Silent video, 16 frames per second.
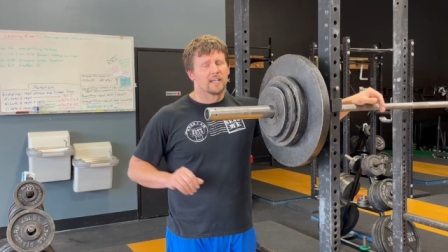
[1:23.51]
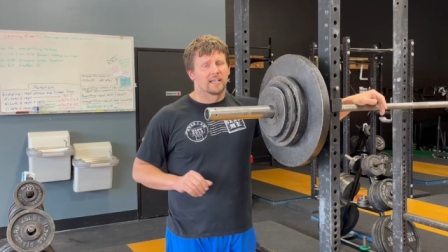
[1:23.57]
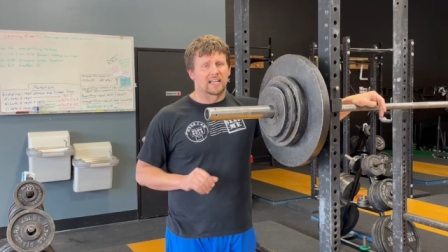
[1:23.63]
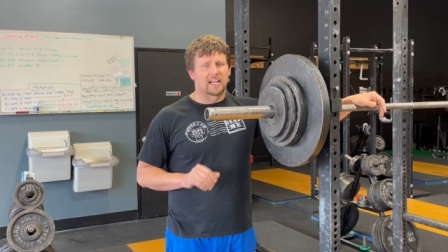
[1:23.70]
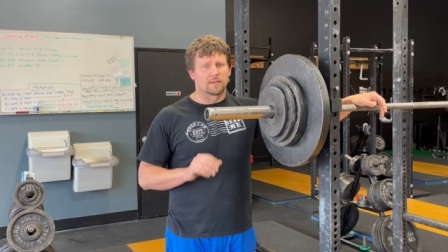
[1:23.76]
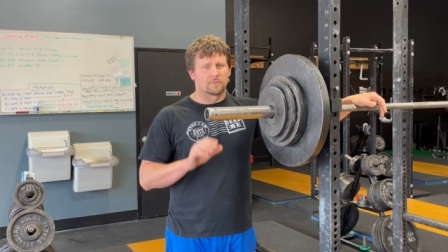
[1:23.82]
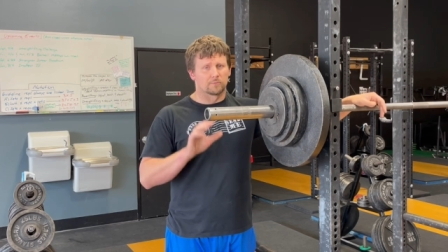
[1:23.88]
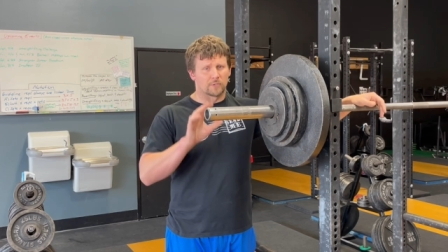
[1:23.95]

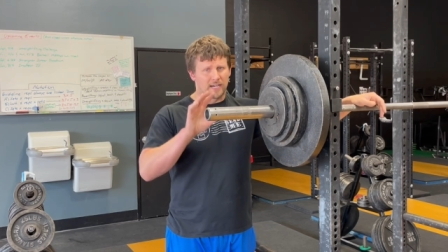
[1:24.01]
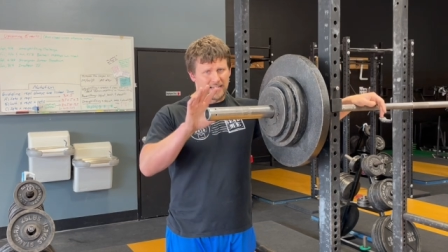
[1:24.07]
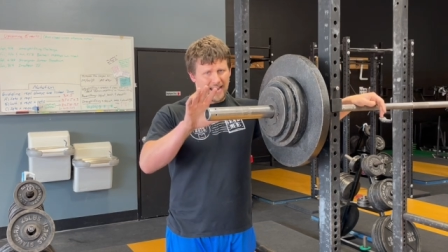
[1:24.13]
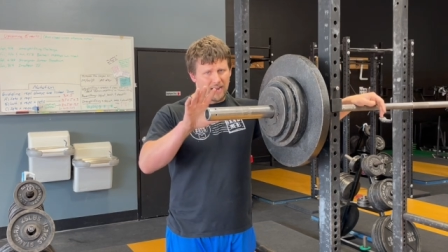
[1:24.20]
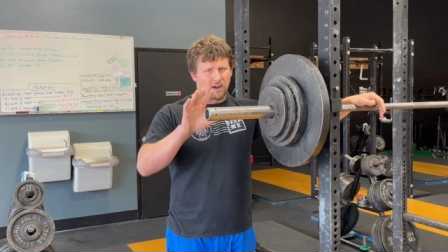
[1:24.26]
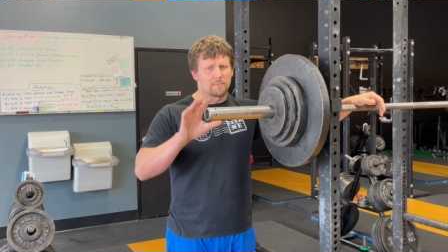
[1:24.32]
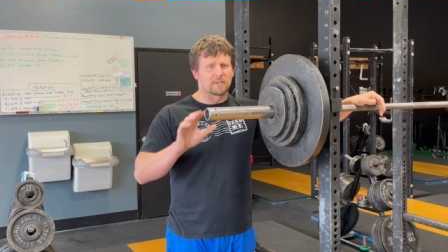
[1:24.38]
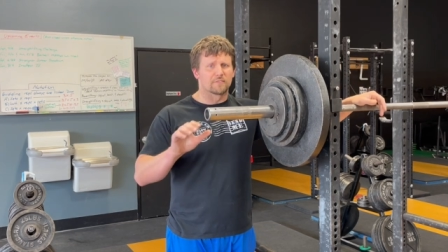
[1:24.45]
and I, right
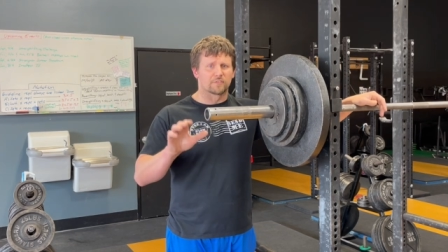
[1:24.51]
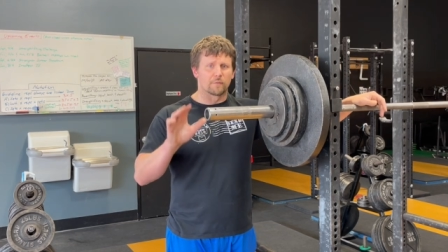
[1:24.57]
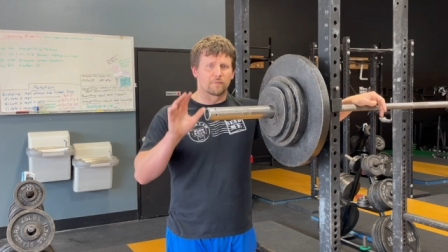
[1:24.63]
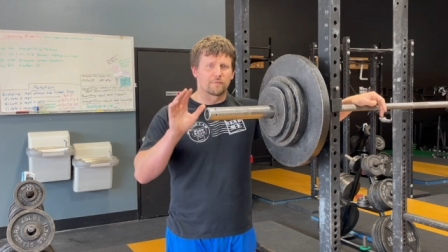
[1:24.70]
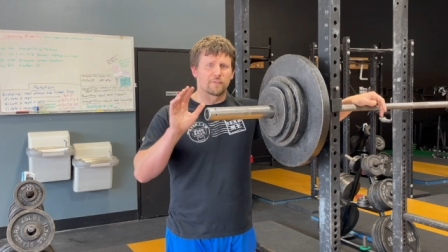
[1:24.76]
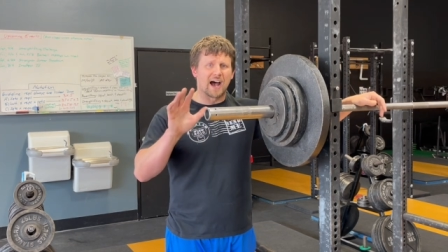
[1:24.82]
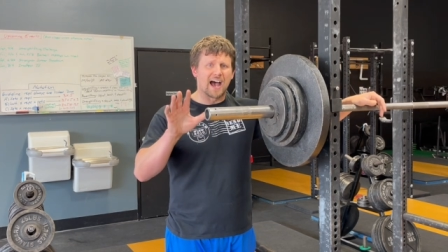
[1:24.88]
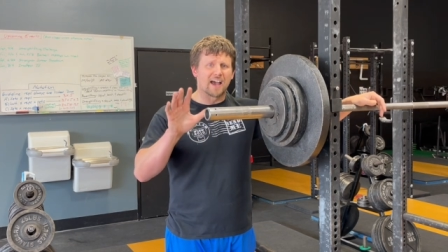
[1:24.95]
now I mean from
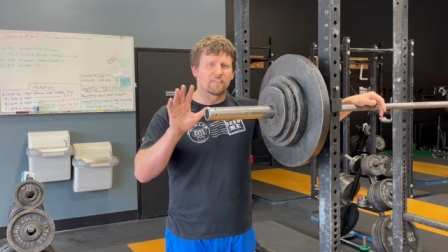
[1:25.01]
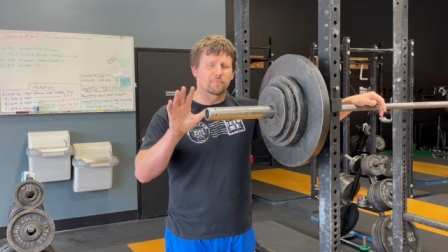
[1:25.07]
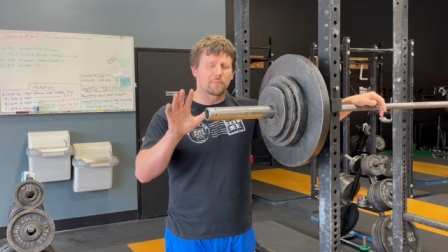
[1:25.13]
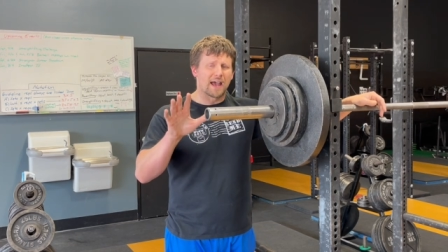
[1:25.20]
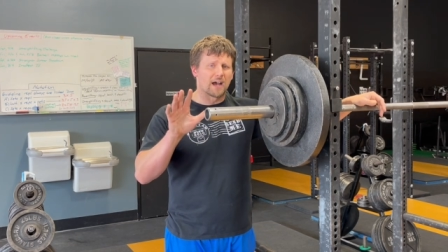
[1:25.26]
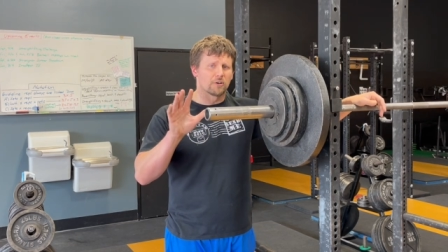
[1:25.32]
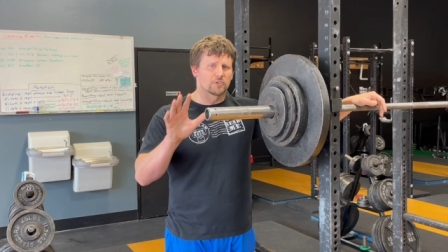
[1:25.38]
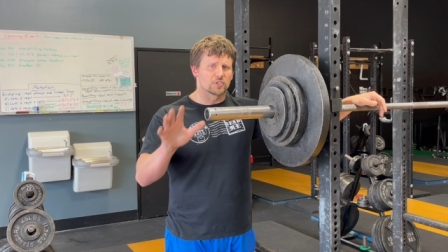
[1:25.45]
five
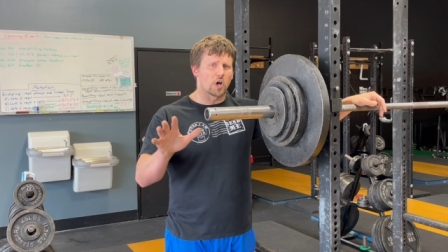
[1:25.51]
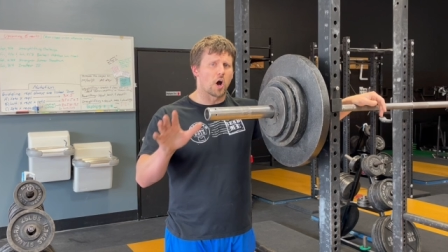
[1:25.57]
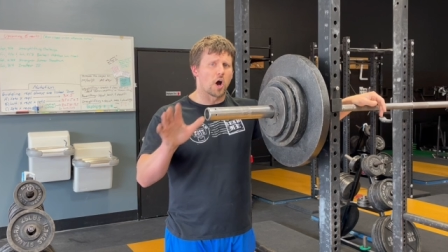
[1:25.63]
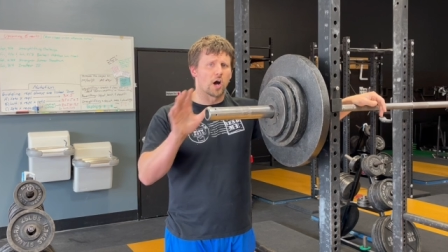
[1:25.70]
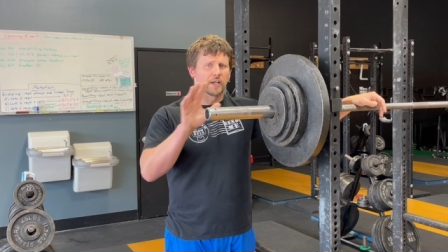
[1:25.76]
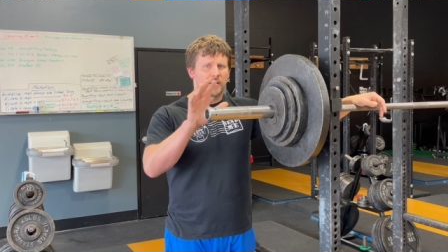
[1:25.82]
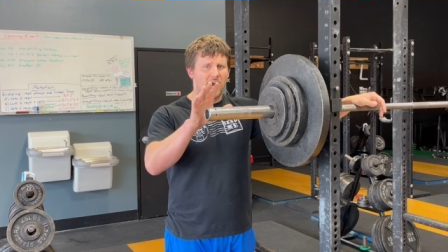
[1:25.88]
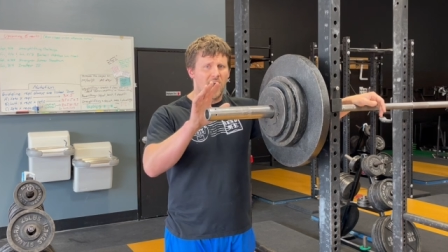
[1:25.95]
pounds
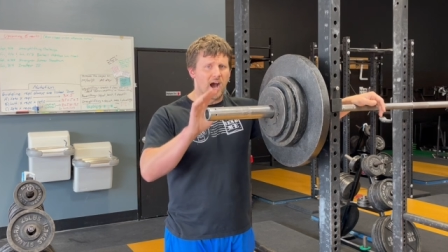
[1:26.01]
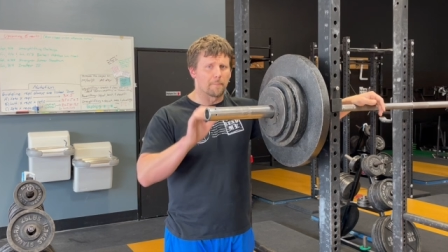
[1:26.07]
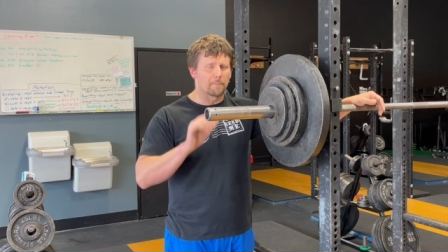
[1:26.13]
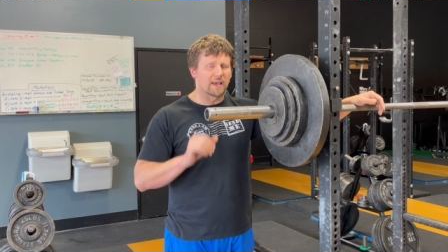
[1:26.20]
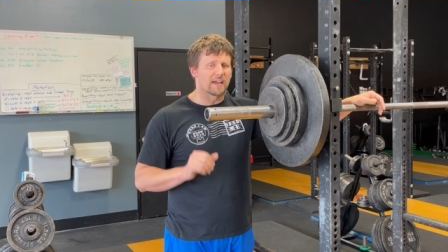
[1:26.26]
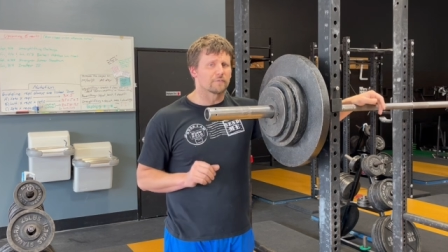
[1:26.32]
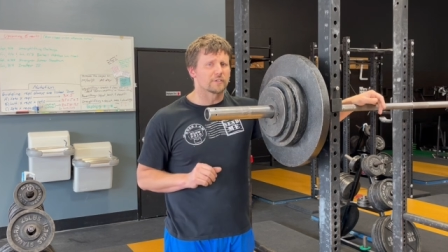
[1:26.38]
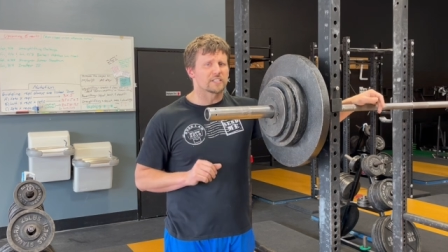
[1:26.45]
on
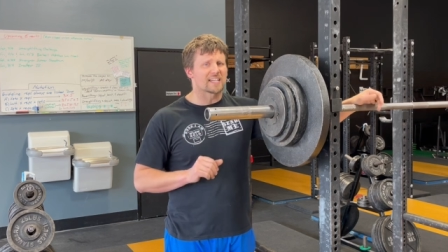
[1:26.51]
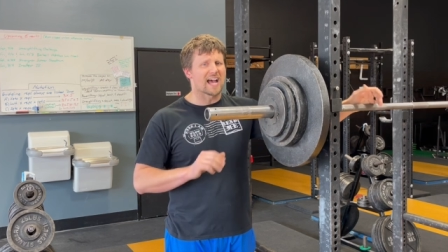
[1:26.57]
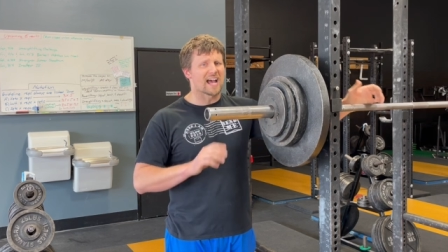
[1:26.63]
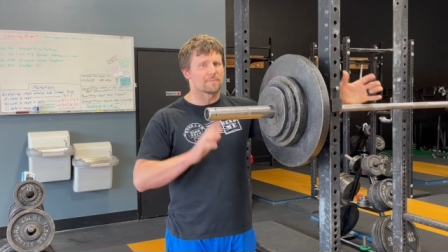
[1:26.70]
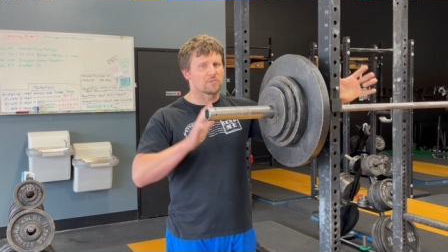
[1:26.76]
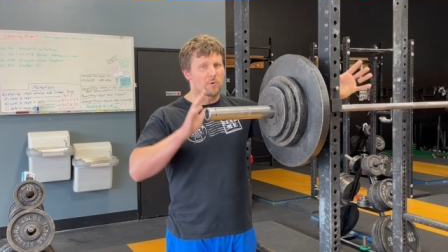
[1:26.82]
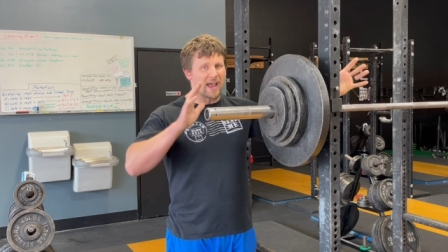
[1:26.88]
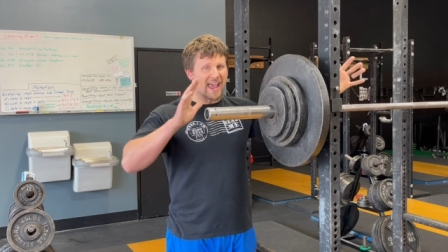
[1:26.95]
up, every
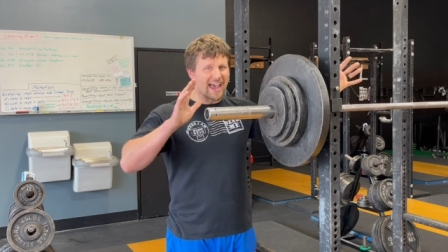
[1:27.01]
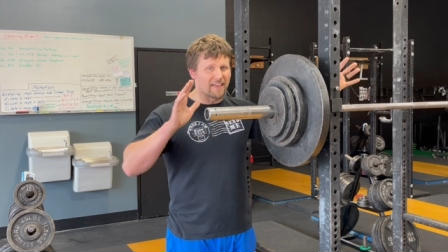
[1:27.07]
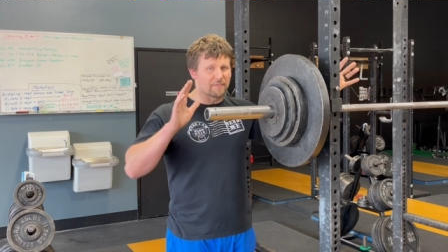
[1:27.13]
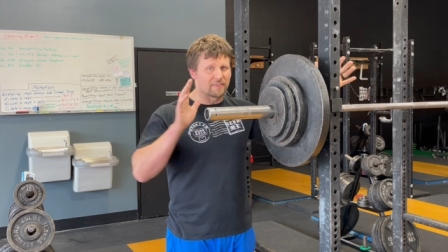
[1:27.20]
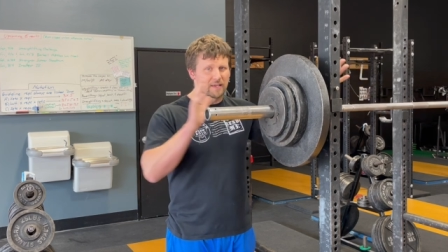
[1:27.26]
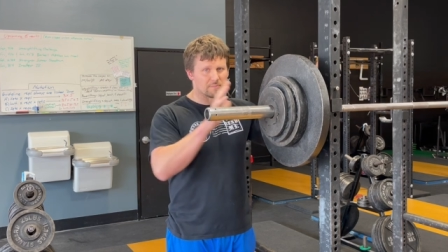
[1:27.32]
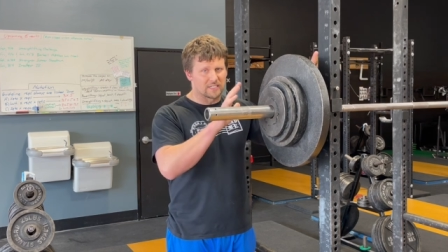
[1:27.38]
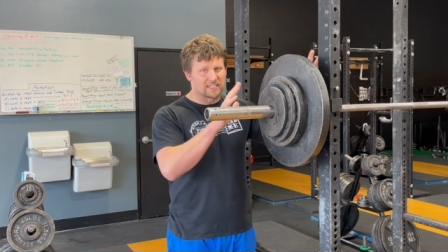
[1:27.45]
time you
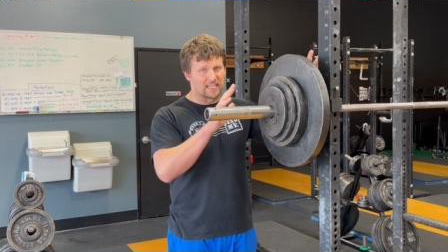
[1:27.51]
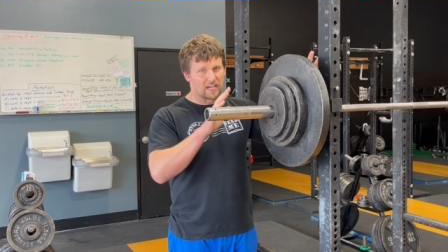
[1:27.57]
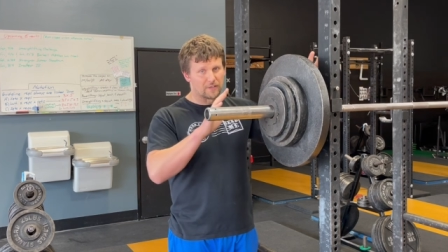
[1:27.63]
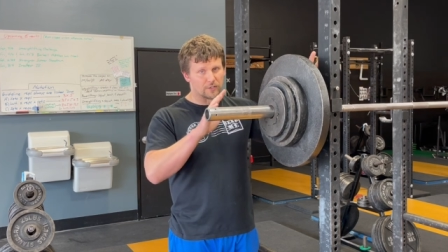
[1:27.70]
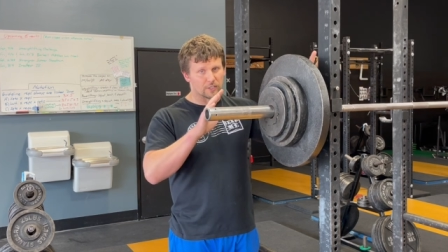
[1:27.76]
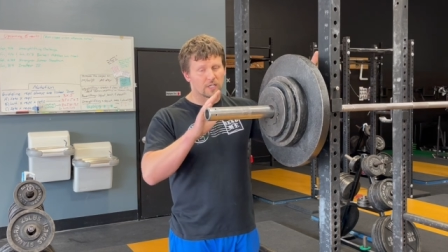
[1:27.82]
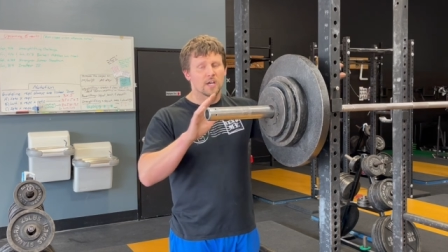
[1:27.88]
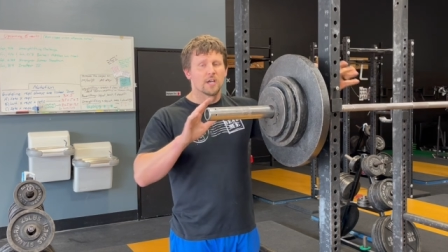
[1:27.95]
add them
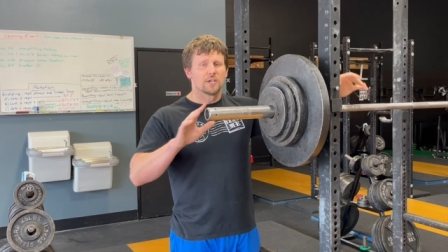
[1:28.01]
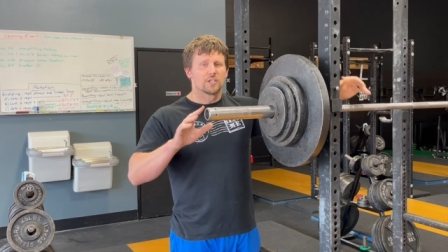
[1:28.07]
together,